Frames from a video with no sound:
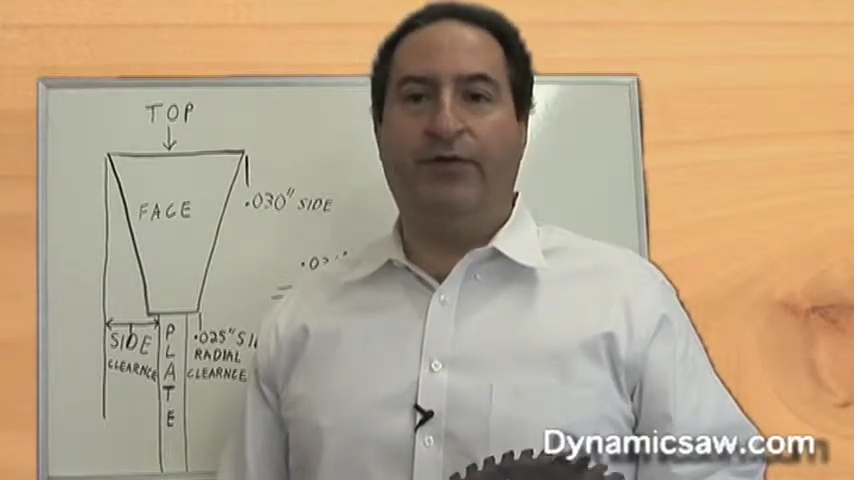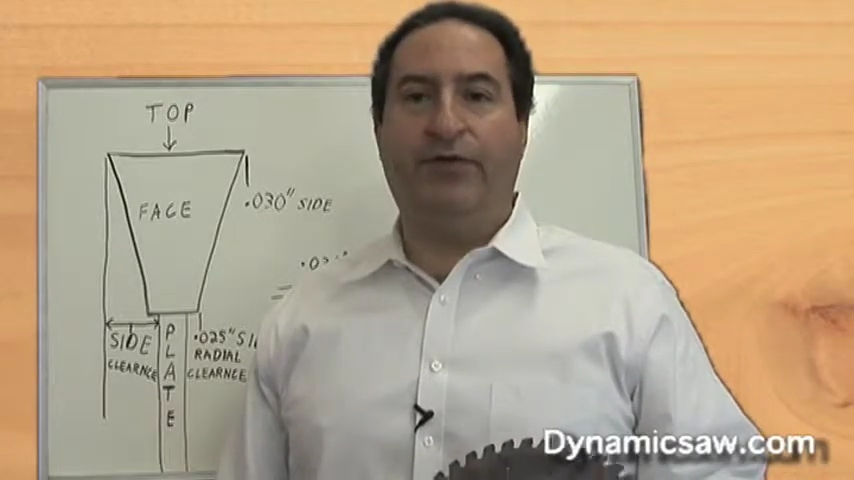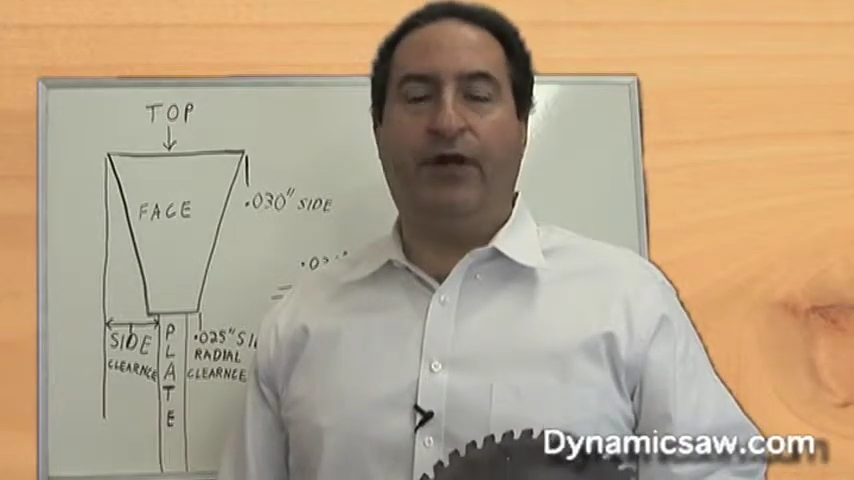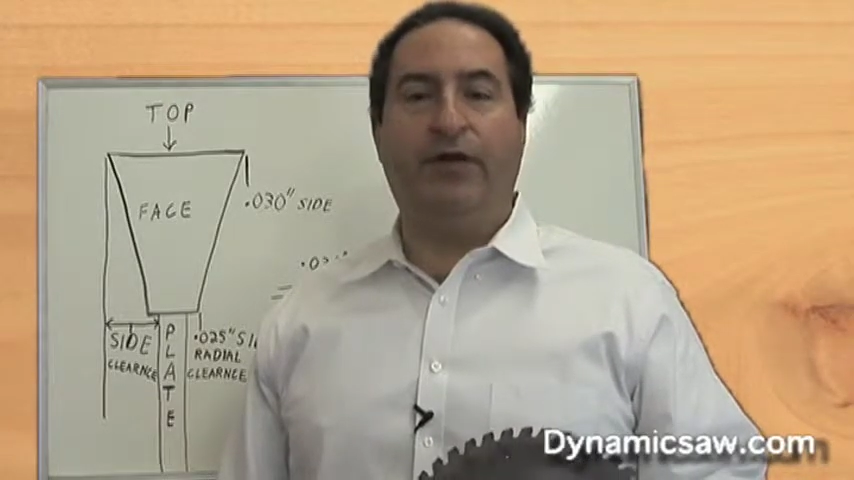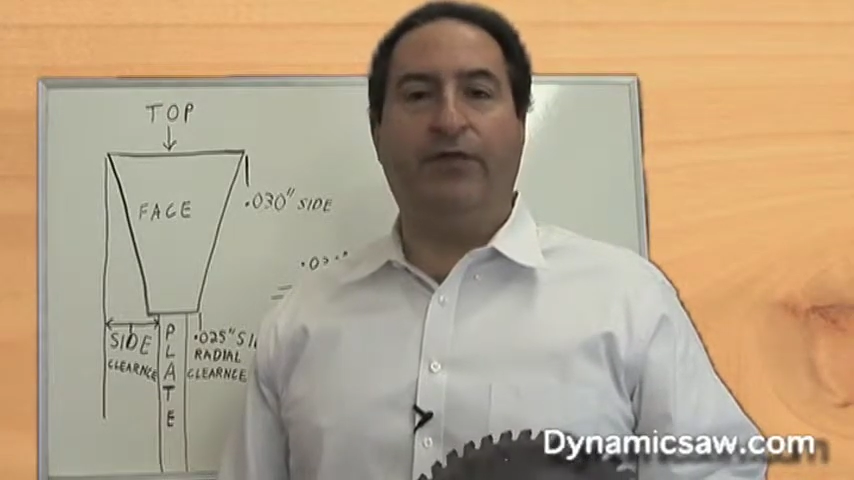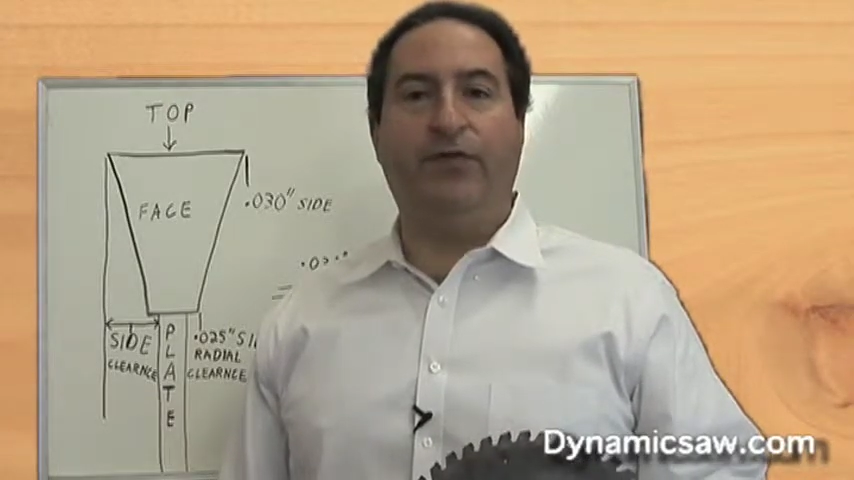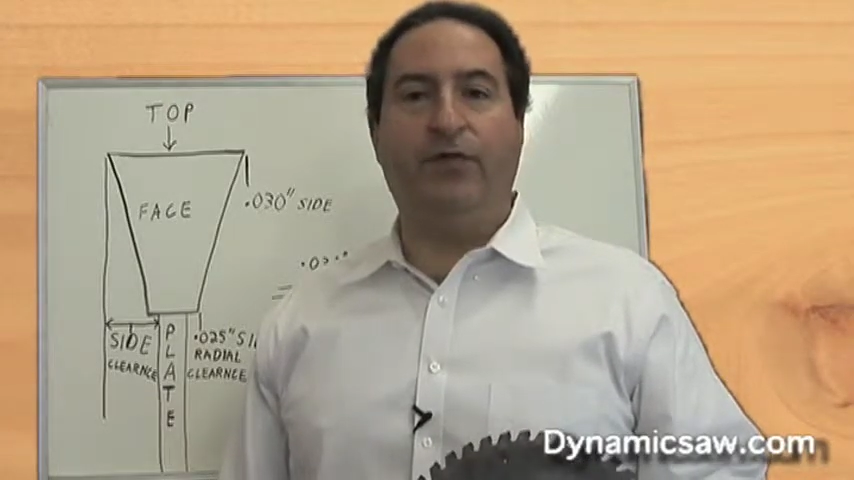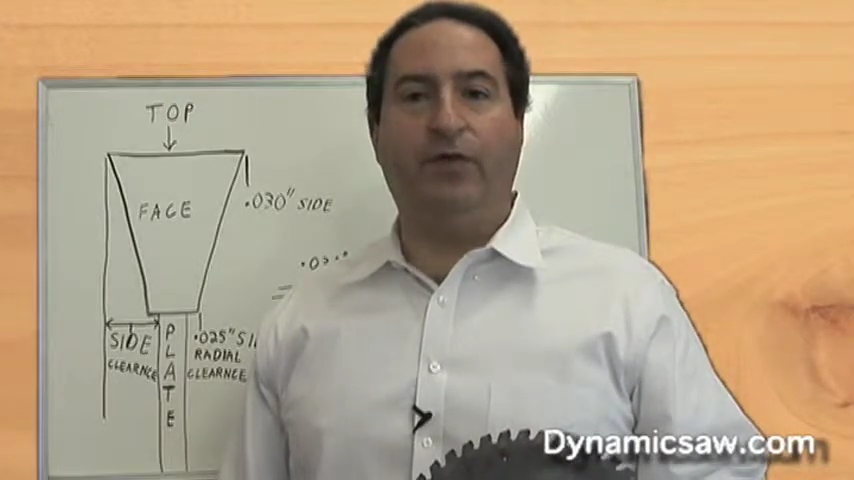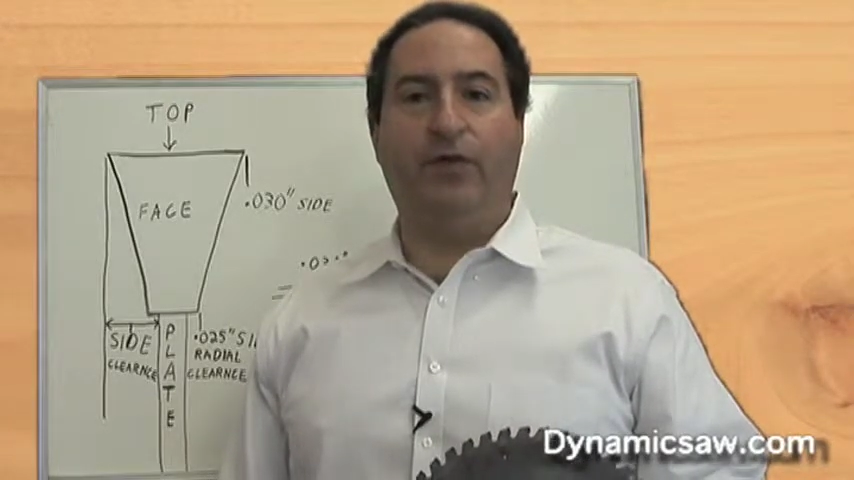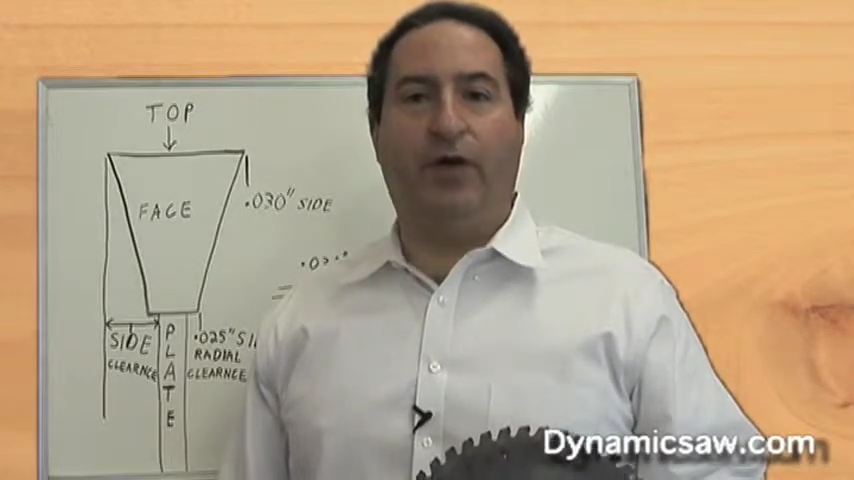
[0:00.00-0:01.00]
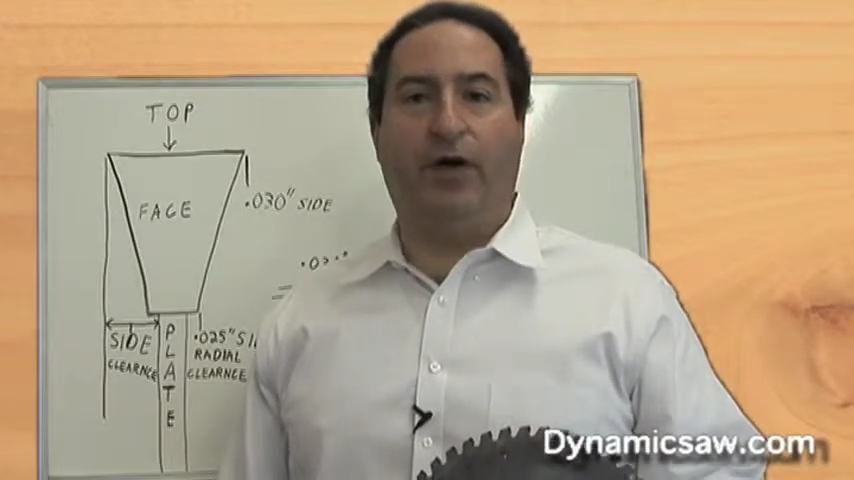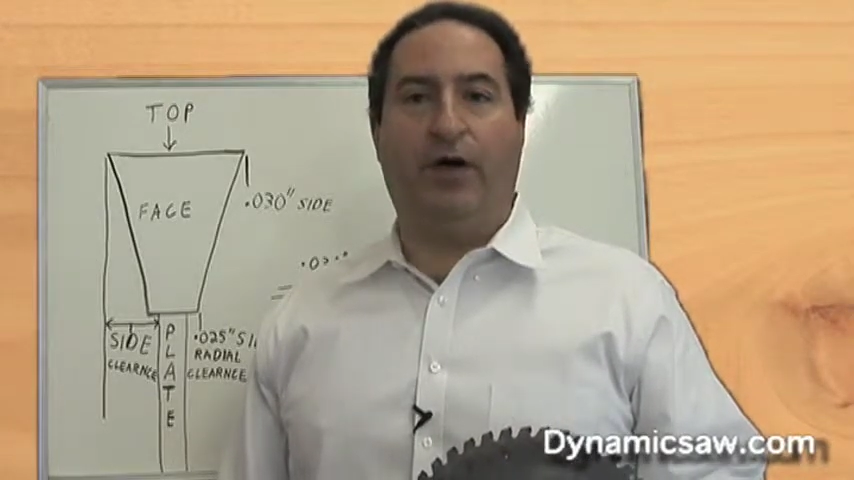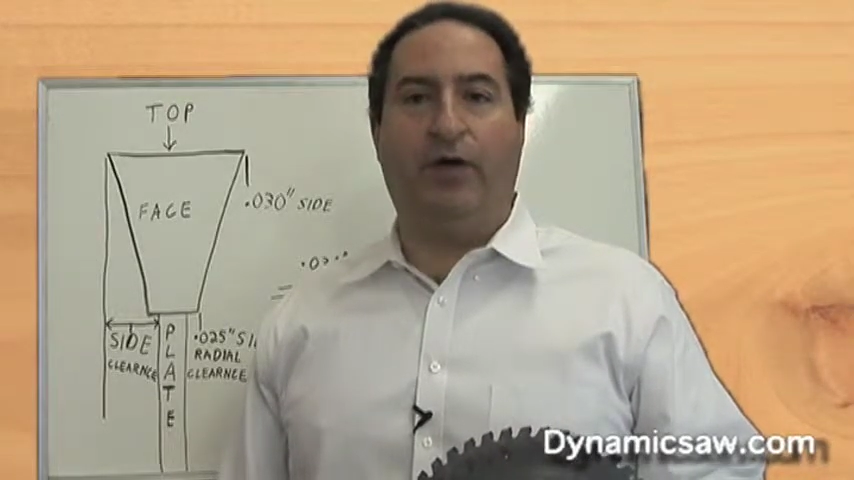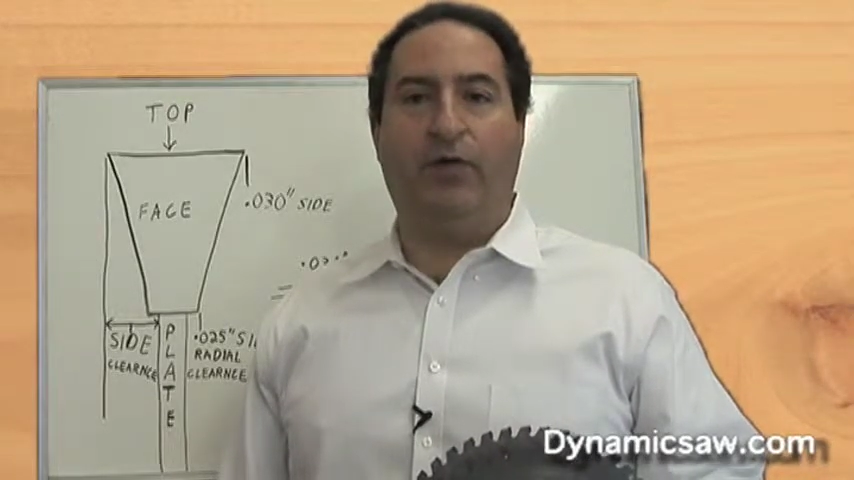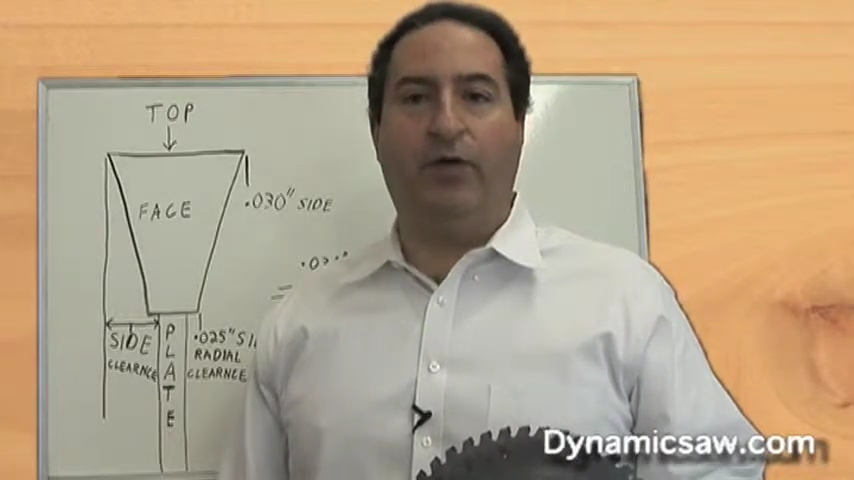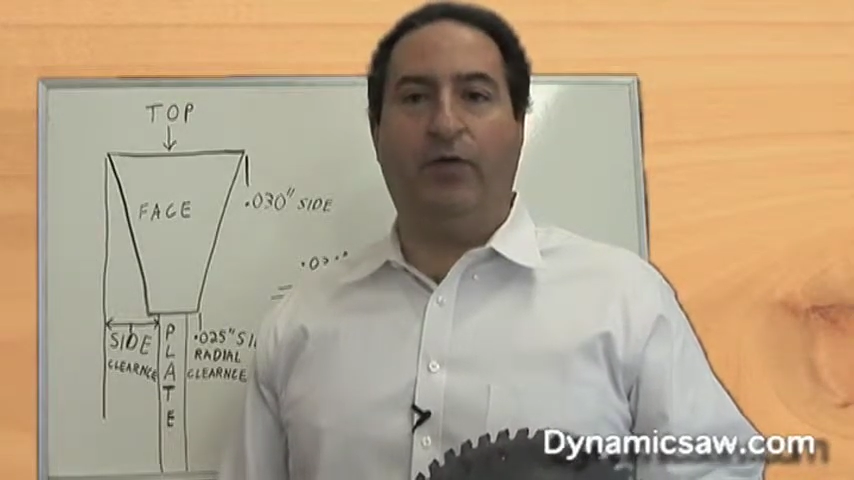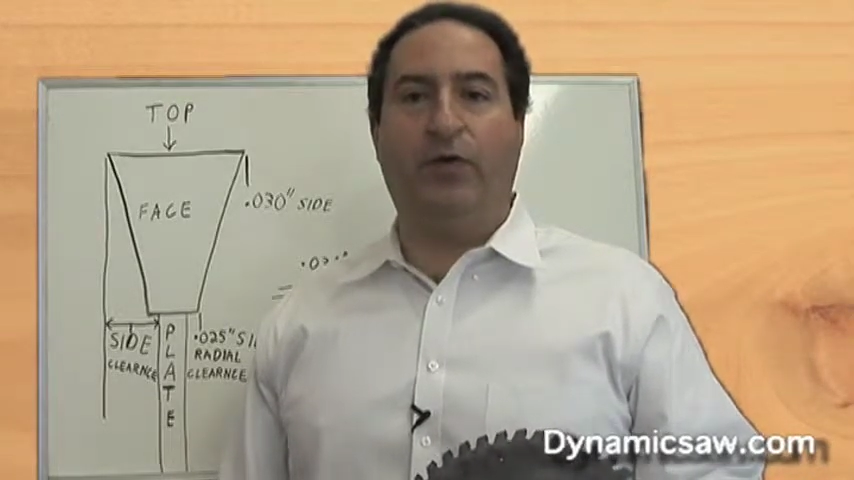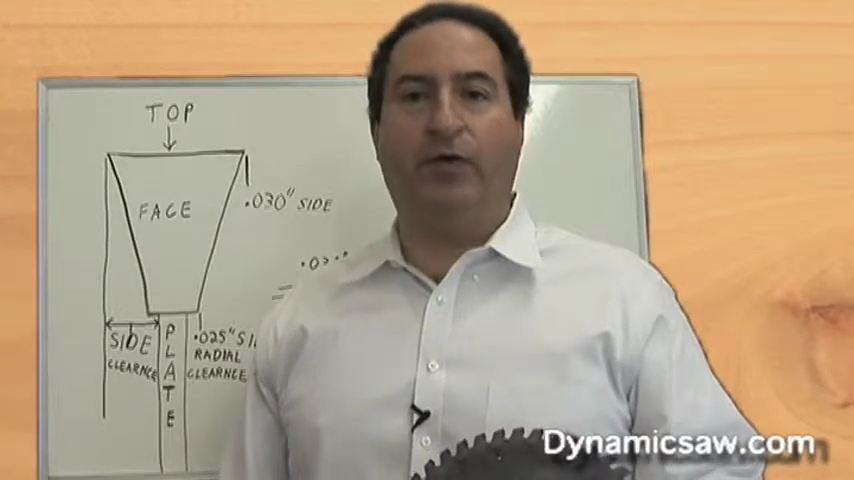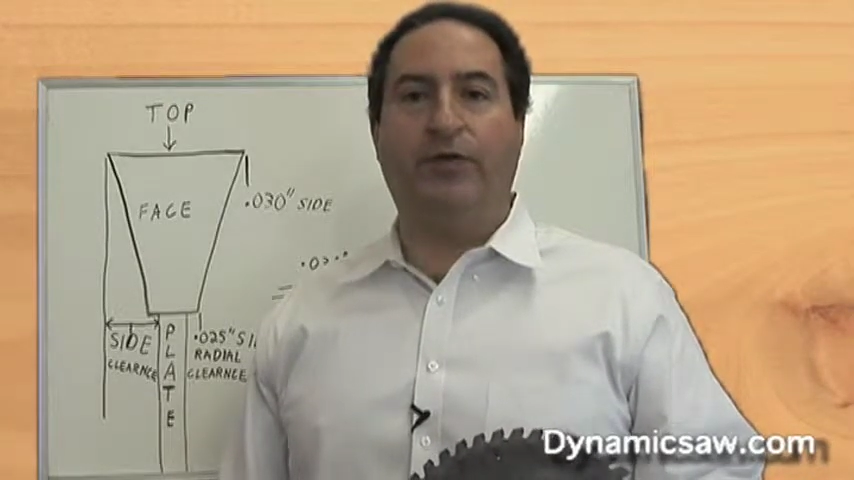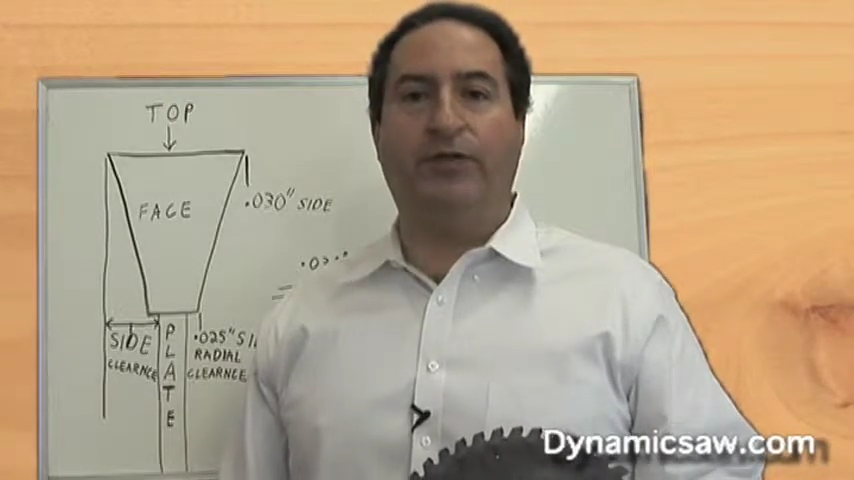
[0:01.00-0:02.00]
For any of you
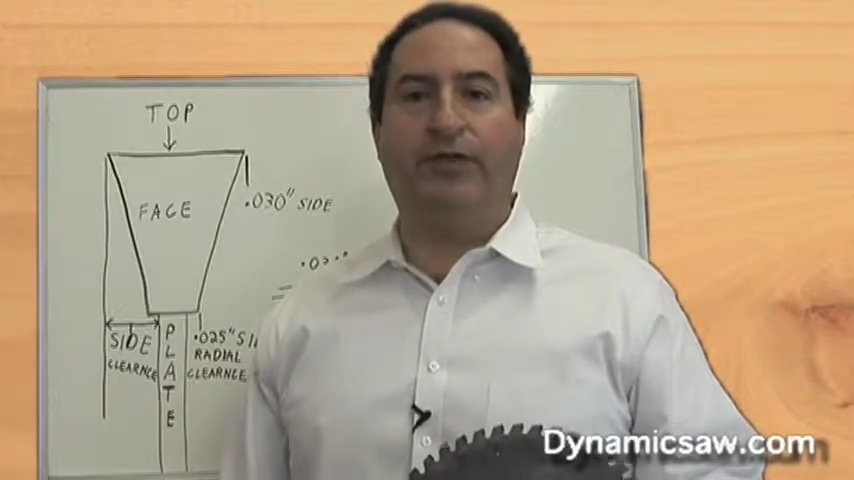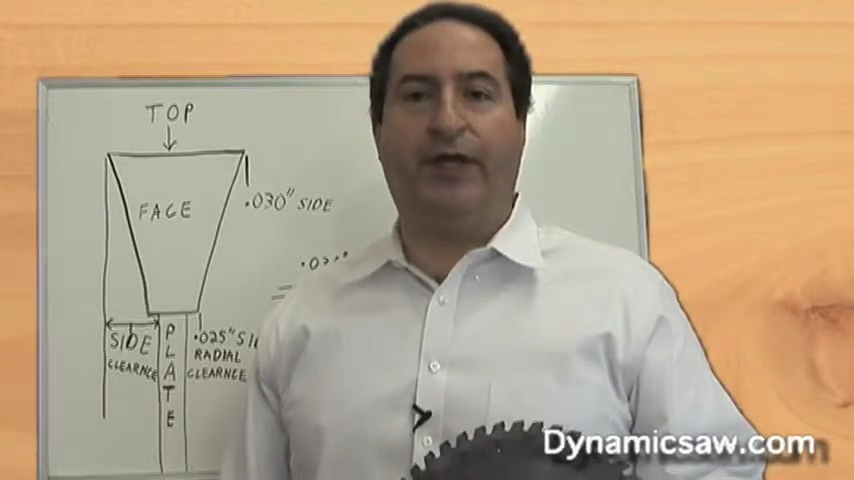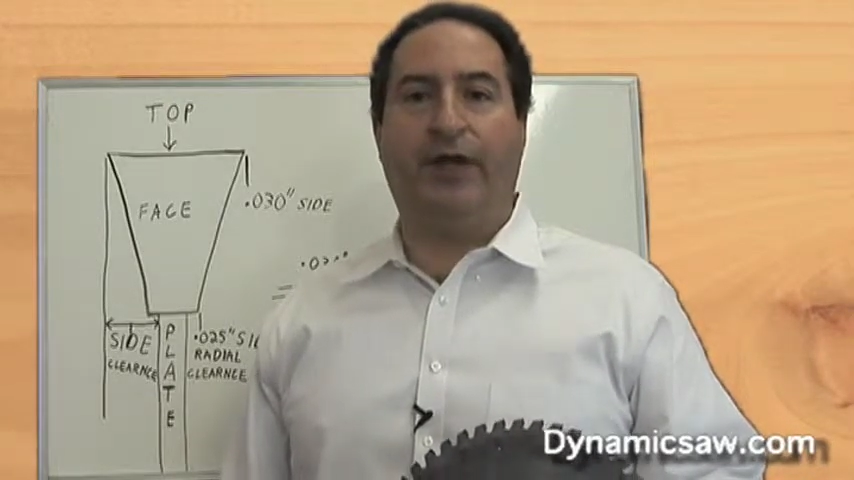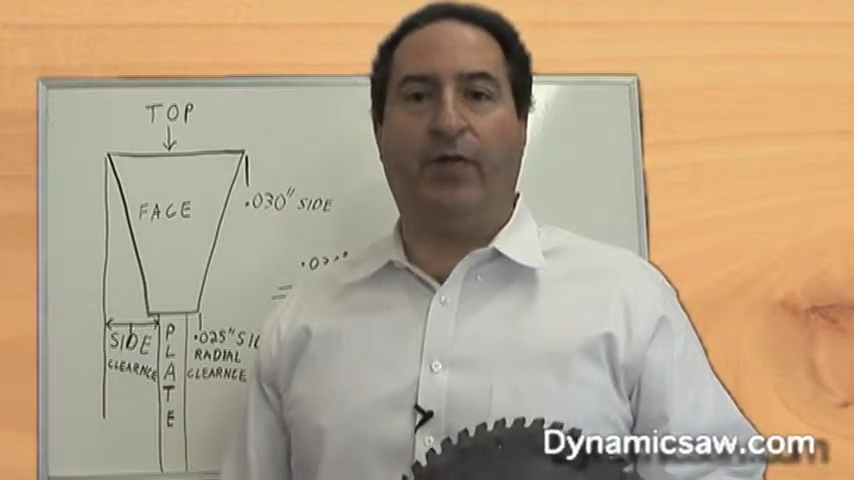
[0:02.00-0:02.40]
woodworkers that